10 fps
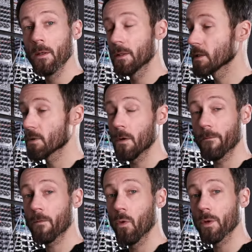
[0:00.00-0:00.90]
These are
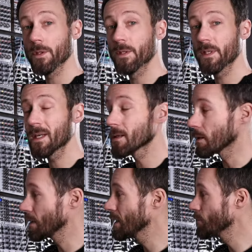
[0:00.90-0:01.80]
of course the
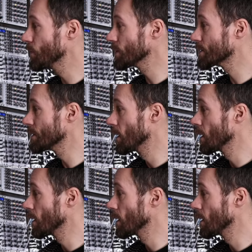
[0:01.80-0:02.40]
signal inputs,